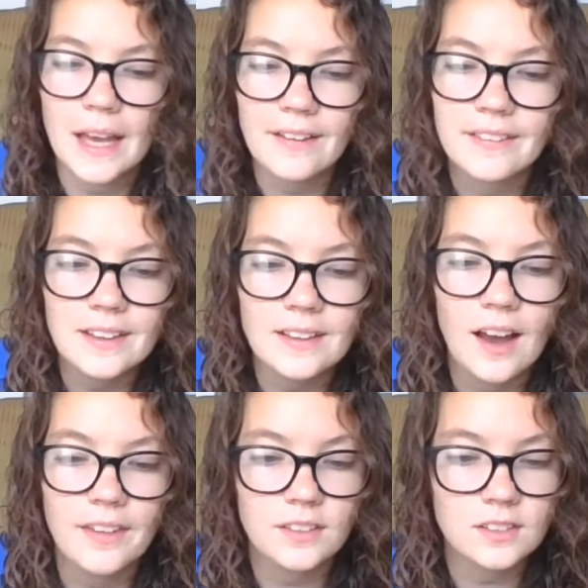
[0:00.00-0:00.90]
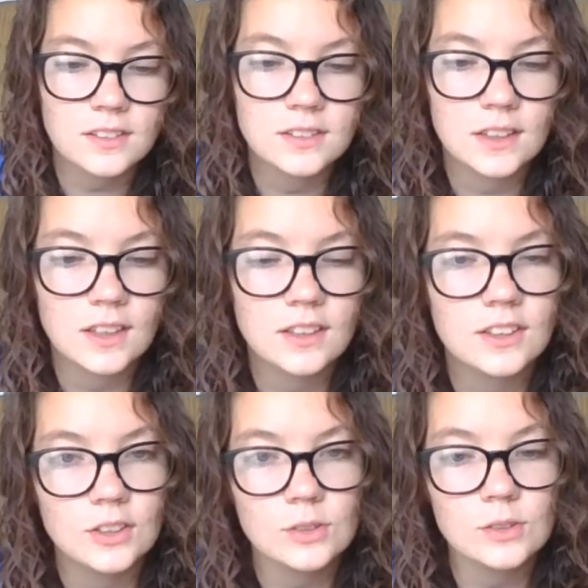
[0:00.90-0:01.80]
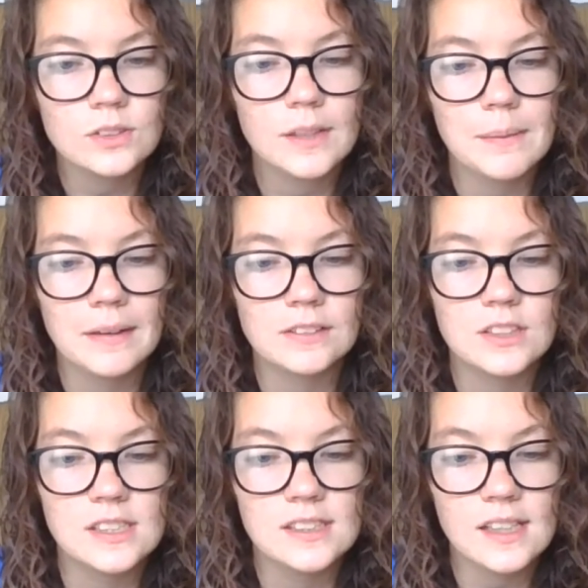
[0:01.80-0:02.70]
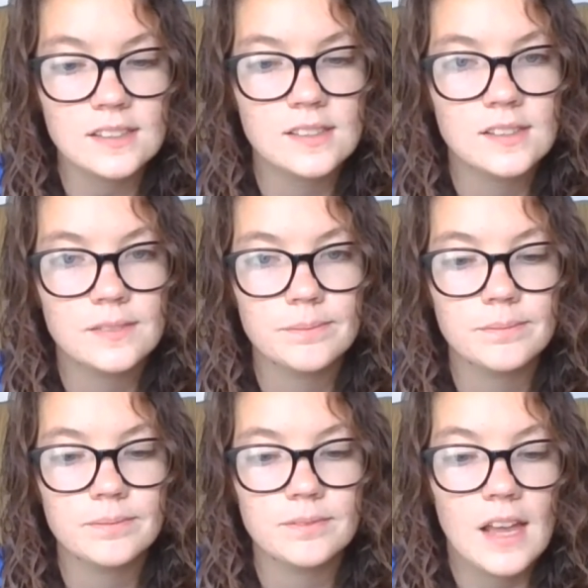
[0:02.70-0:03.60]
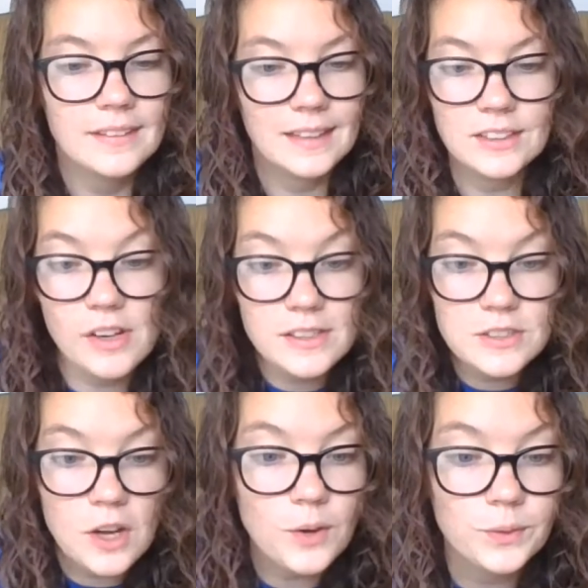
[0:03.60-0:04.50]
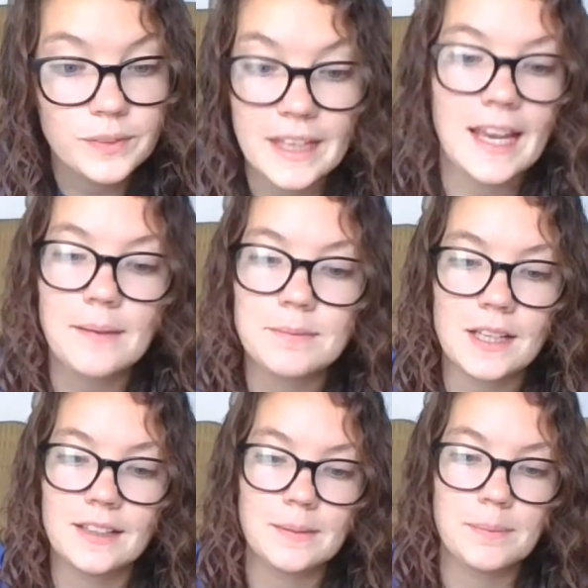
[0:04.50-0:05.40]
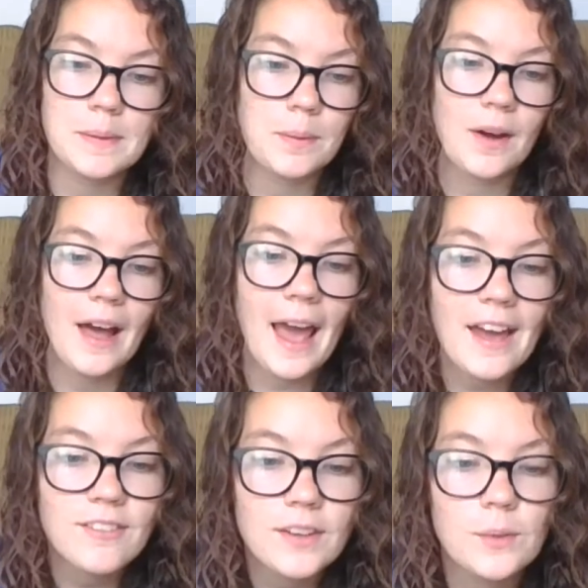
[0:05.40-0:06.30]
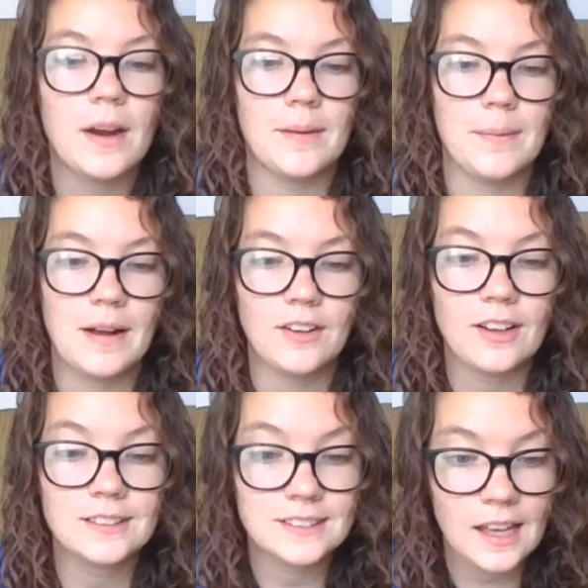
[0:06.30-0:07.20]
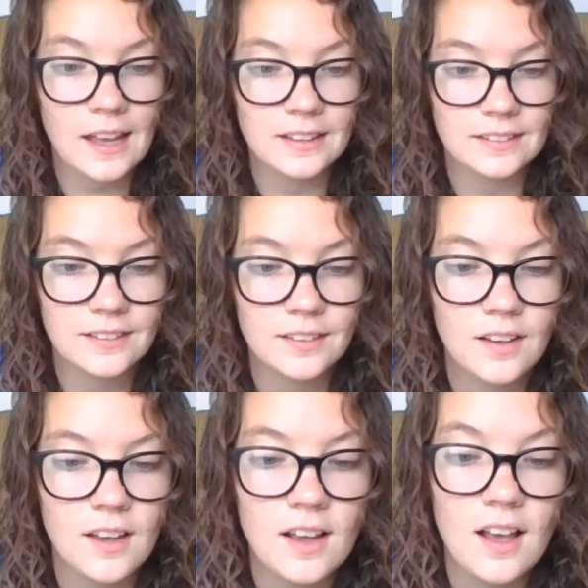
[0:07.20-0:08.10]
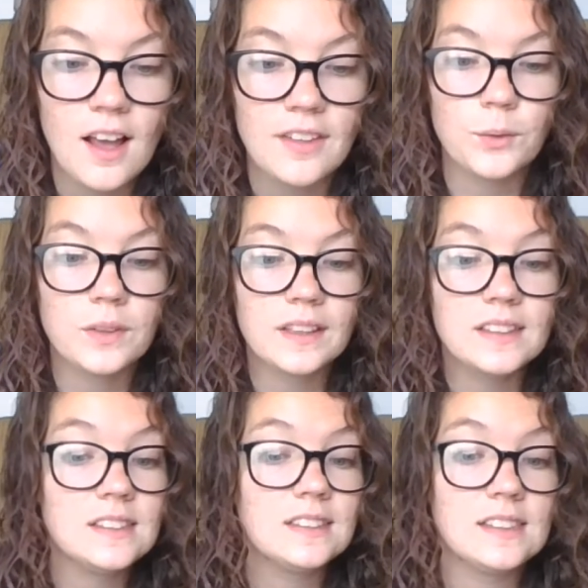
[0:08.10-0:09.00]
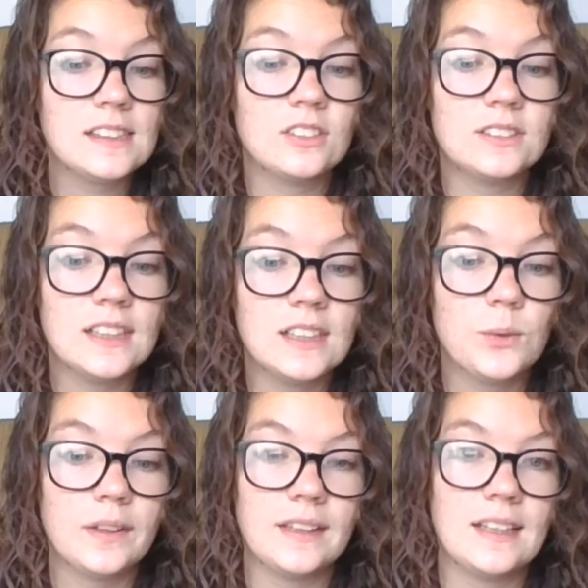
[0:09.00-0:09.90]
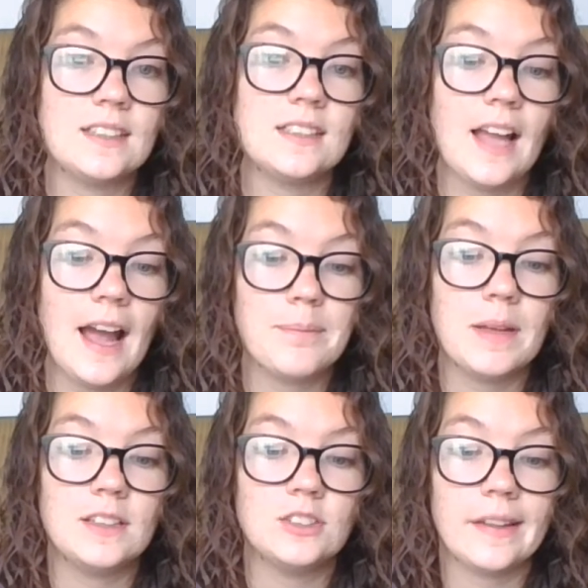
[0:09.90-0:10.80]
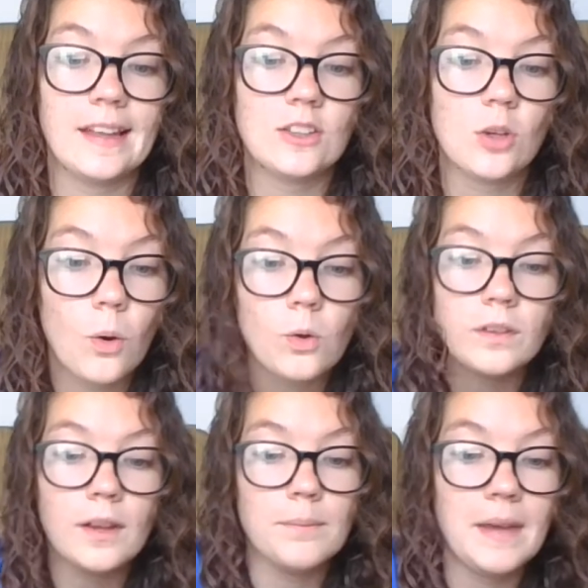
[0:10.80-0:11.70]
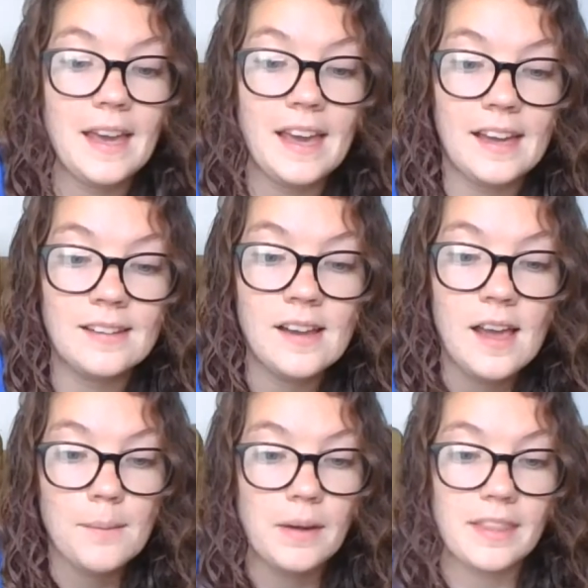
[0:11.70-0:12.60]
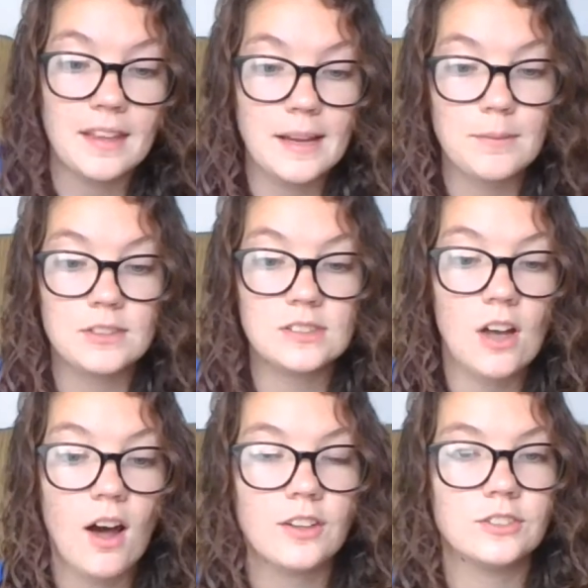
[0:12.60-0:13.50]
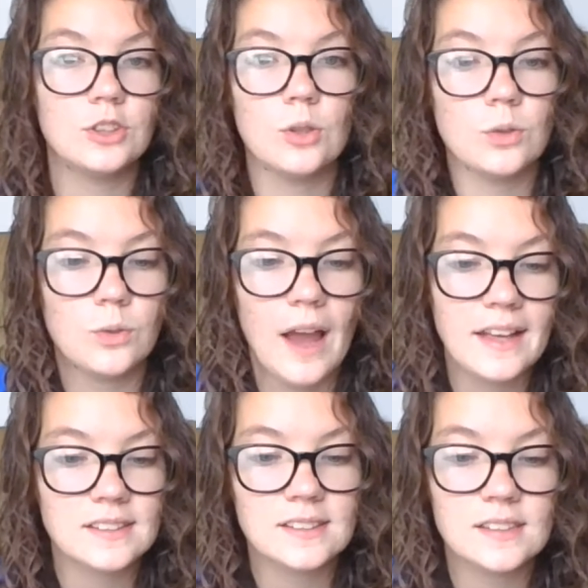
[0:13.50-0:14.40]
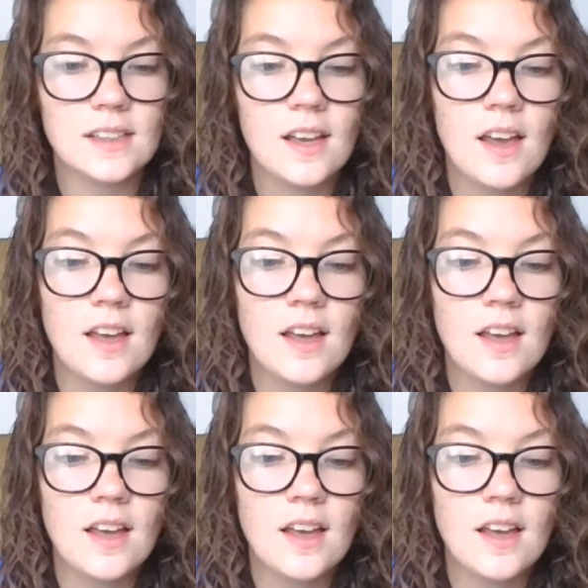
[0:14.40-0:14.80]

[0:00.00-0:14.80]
telling others the good news about Jesus? That's right. No, they kept telling people everywhere about God's son. The religious leader didn't want this to happen, so they told a man by the name of Saul to arrest